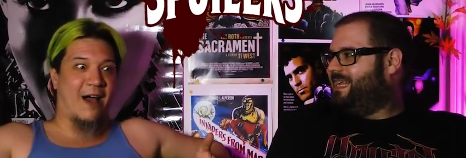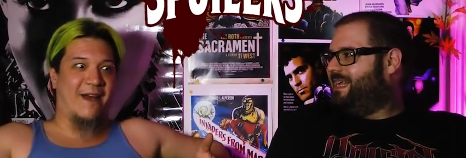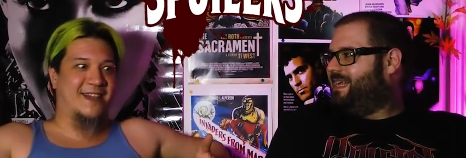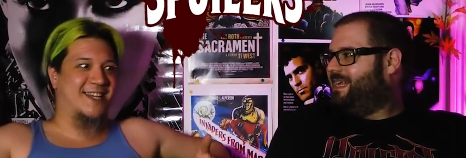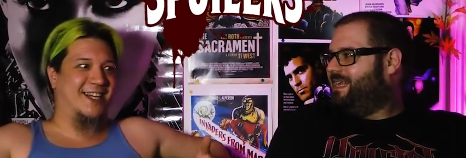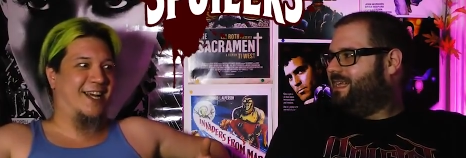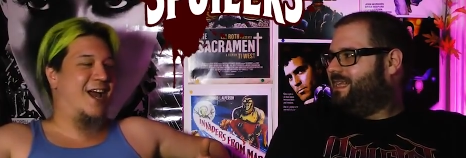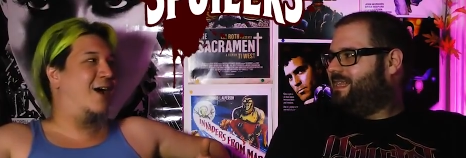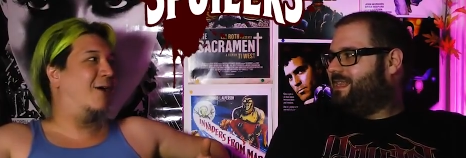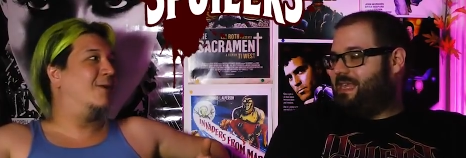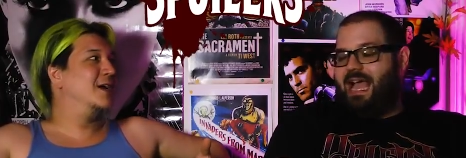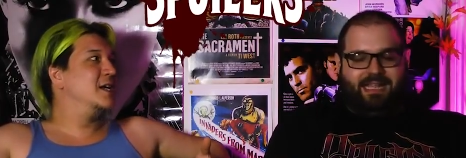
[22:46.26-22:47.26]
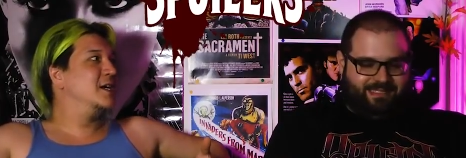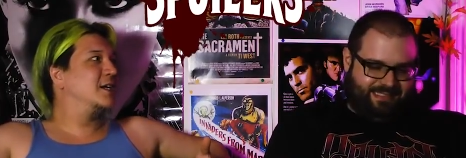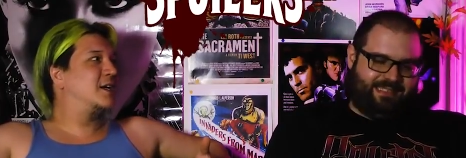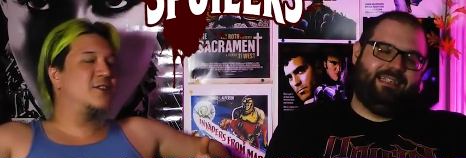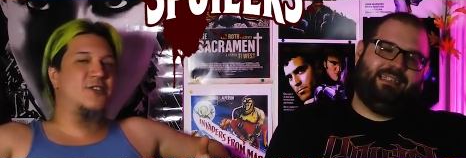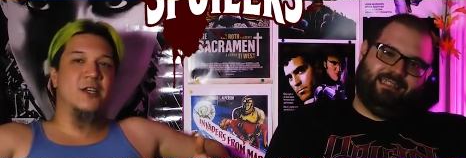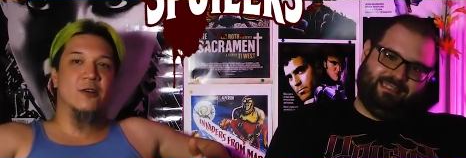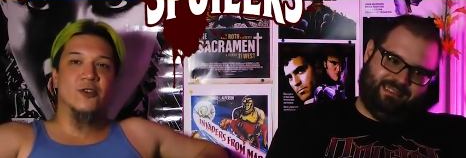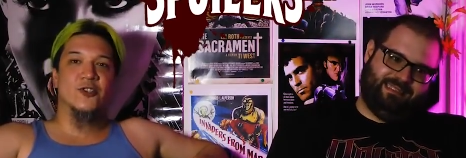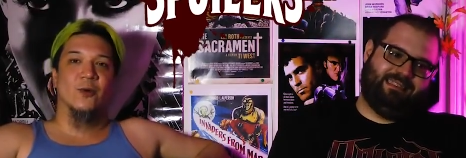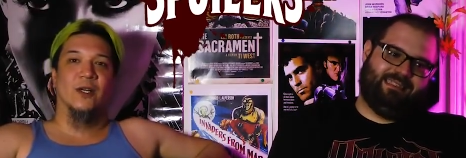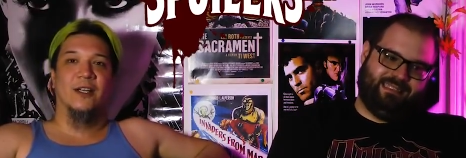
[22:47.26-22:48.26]
Speaker 1: how that's going to go. Yes, because
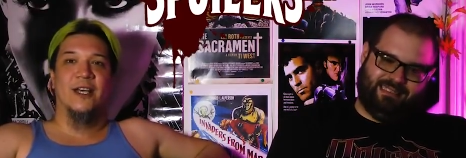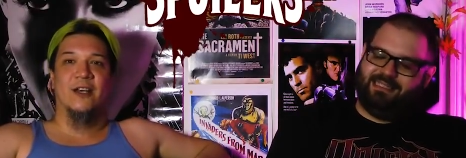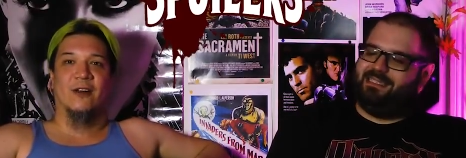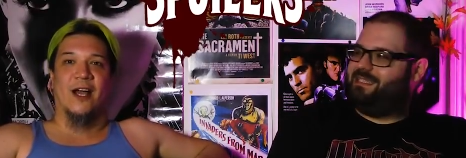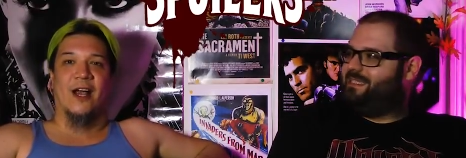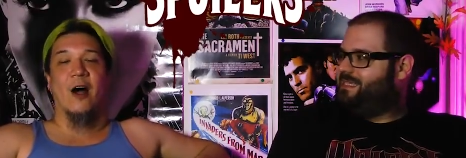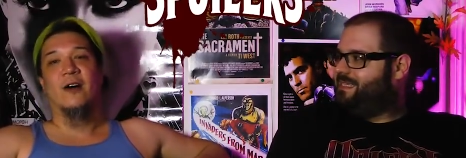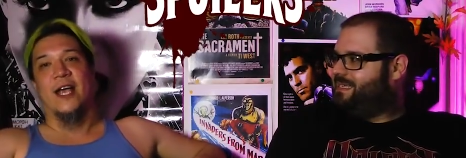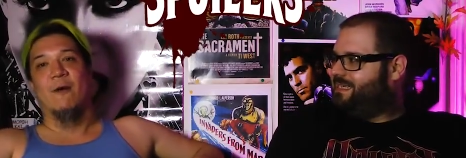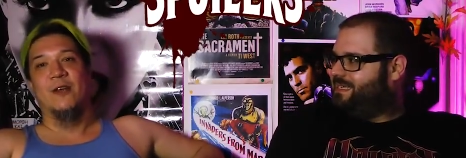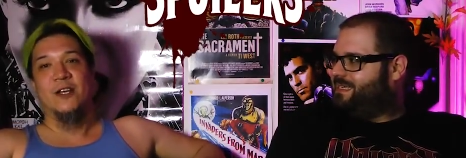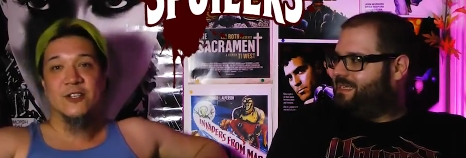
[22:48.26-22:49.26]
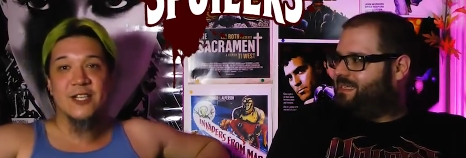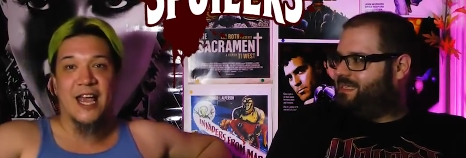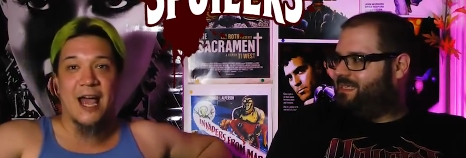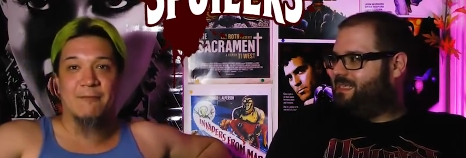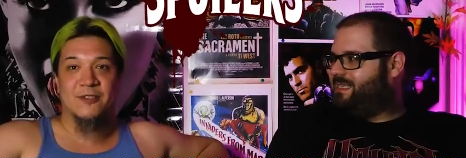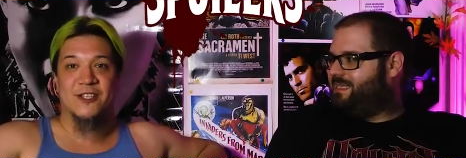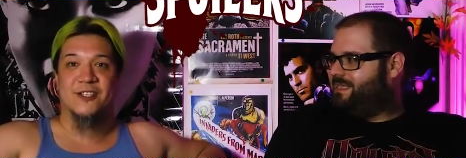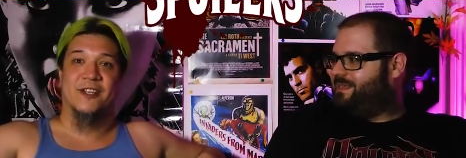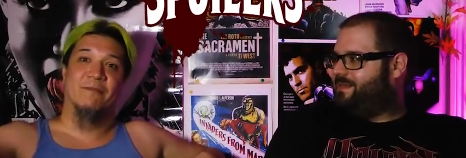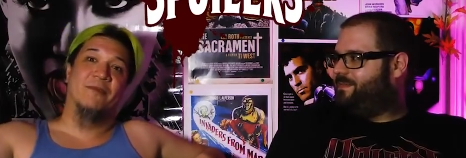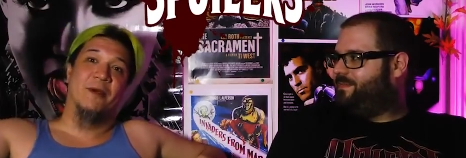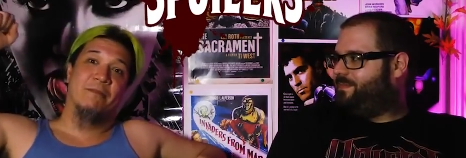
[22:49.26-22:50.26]
usually you're like, okay, what usually happens is
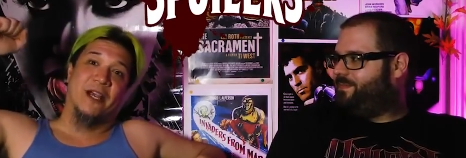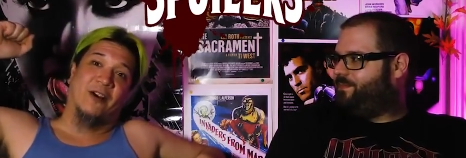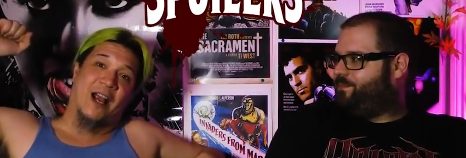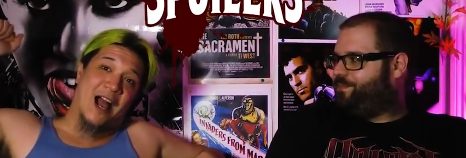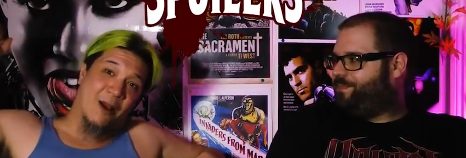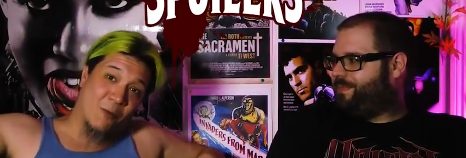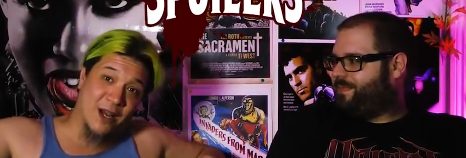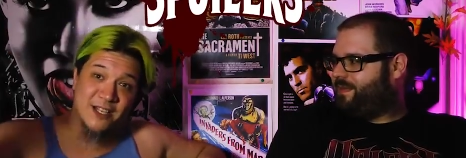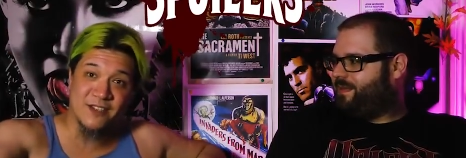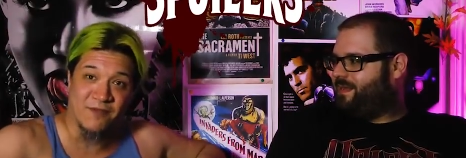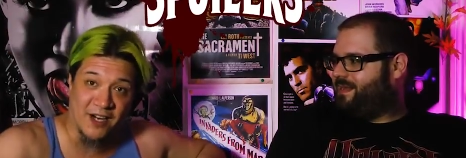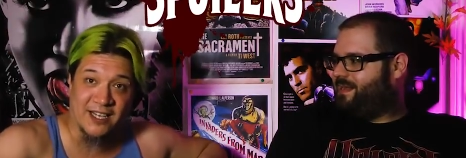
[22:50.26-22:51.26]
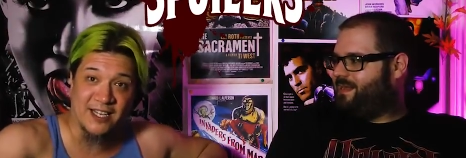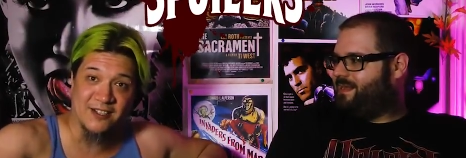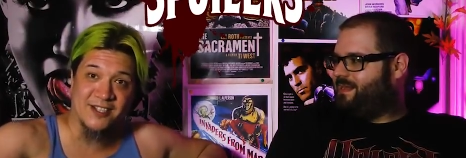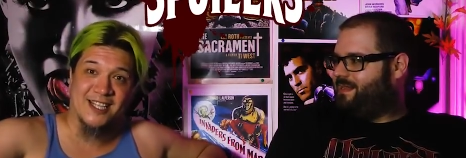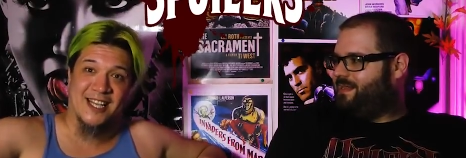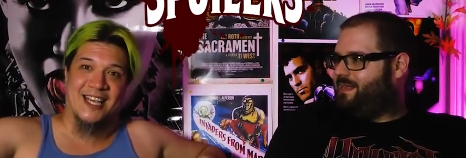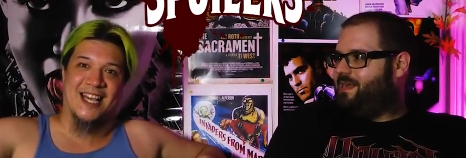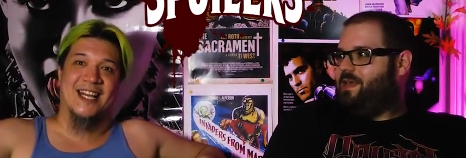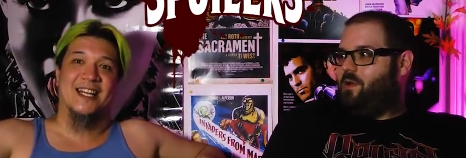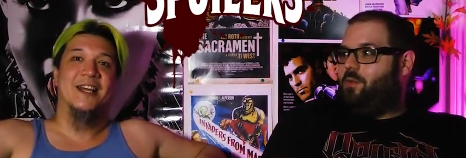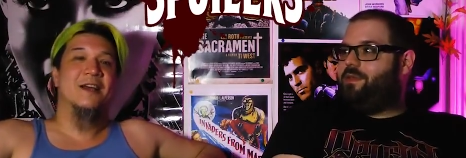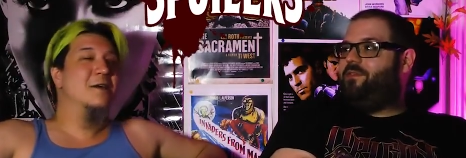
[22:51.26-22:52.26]
the the bigger guy wins and fucking kills the
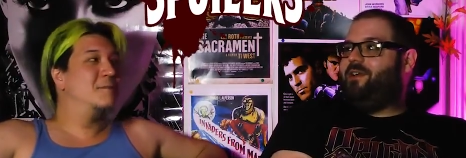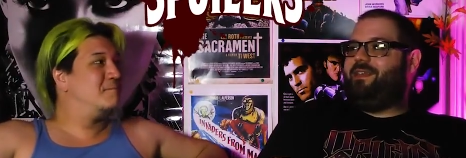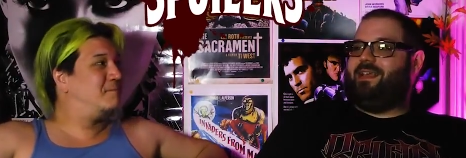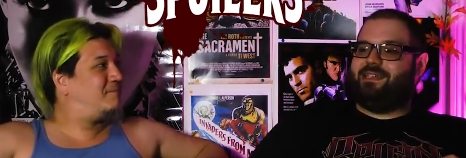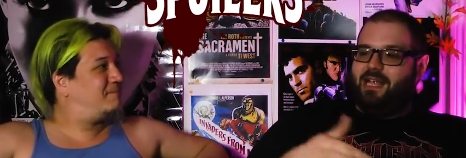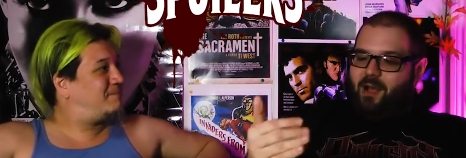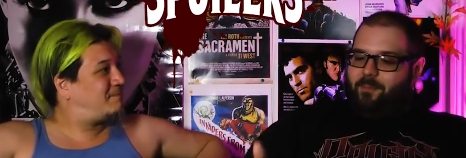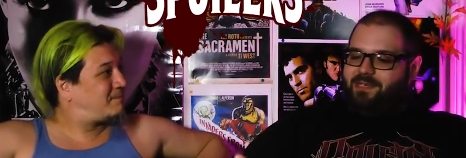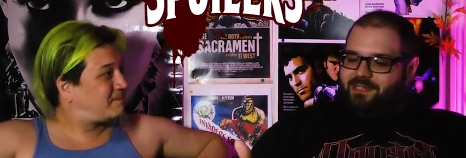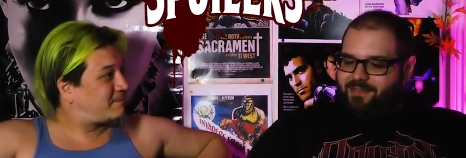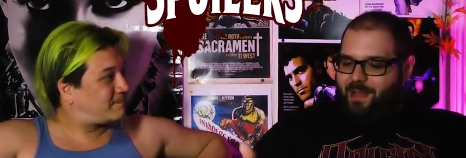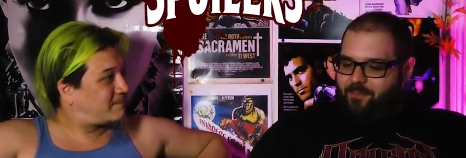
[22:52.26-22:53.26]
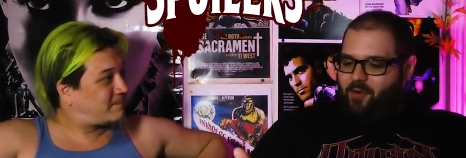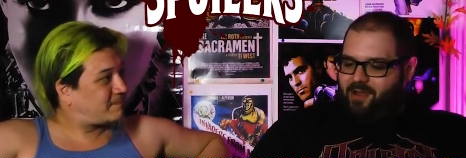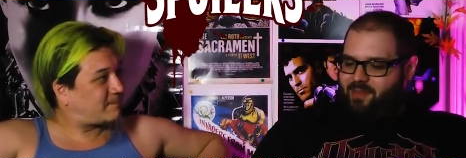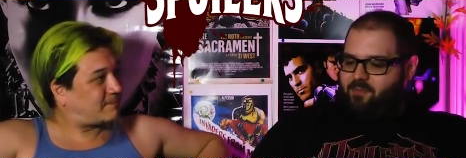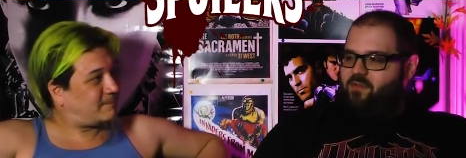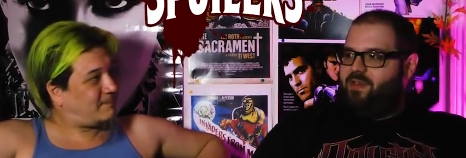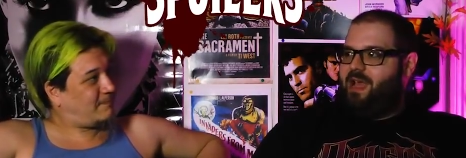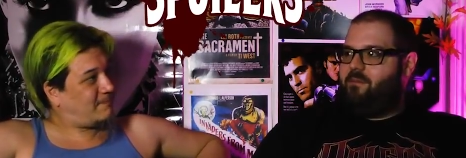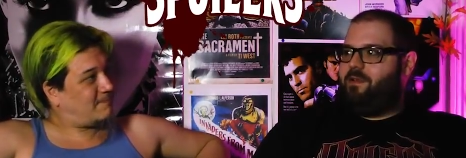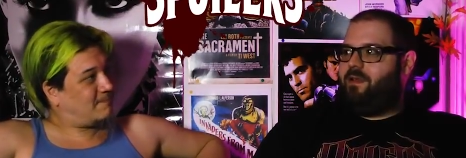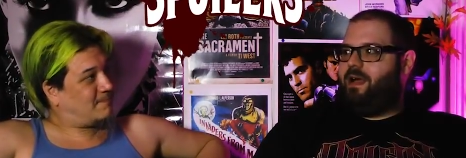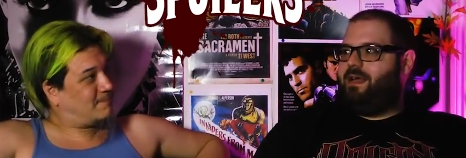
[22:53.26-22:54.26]
kid.
Speaker 2: Well, the funny thing is, up until that point in the movie, I
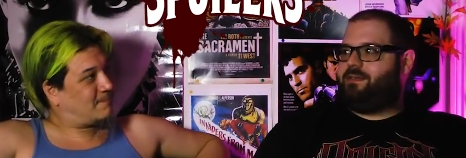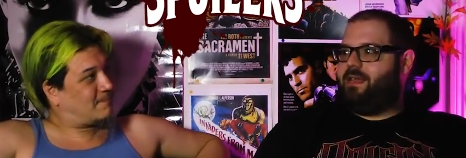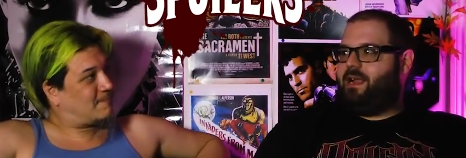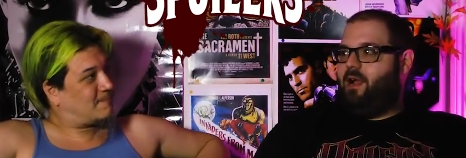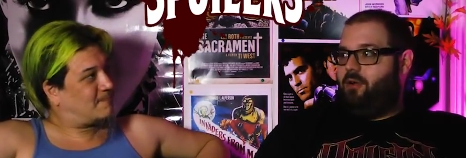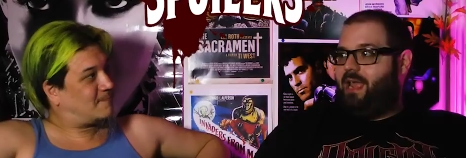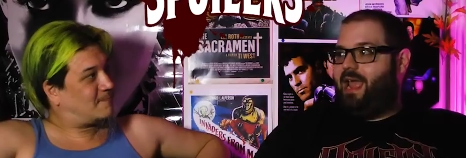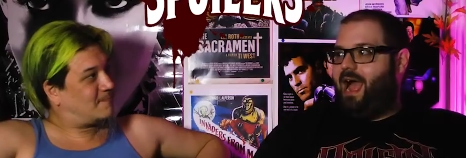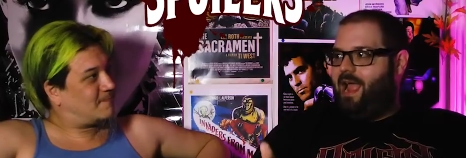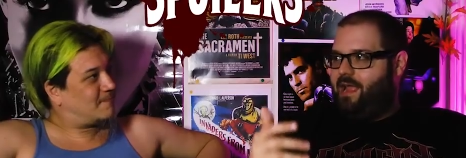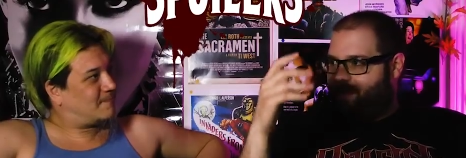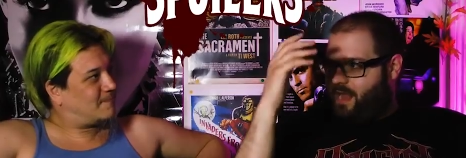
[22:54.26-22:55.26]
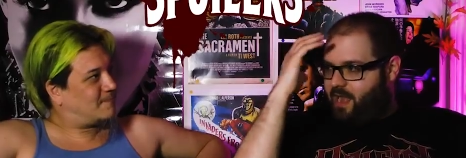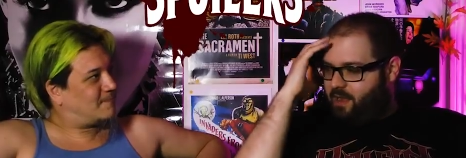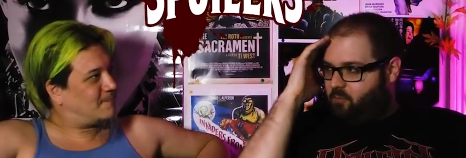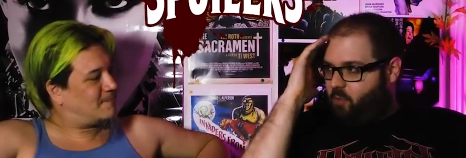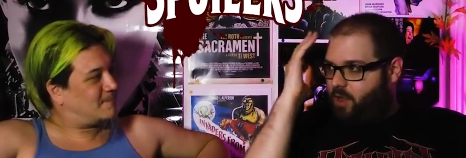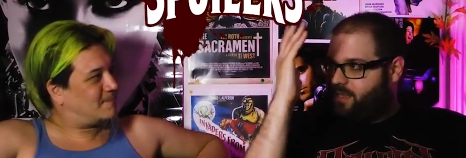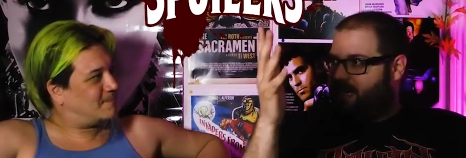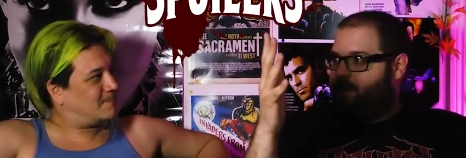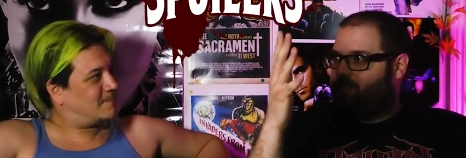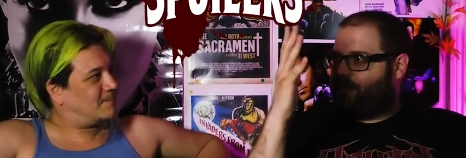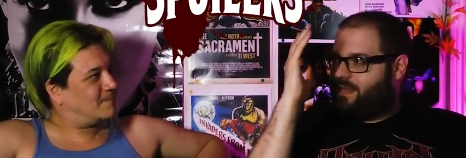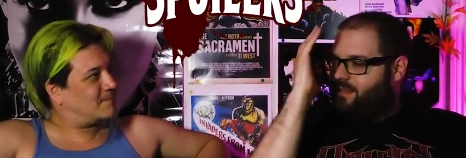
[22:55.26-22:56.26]
realized like, okay, I had kind of walked
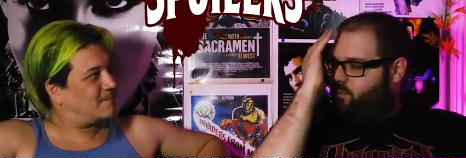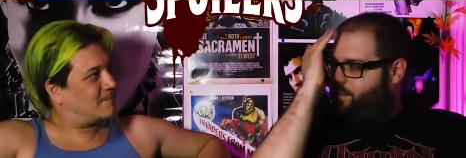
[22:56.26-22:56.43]
in with like the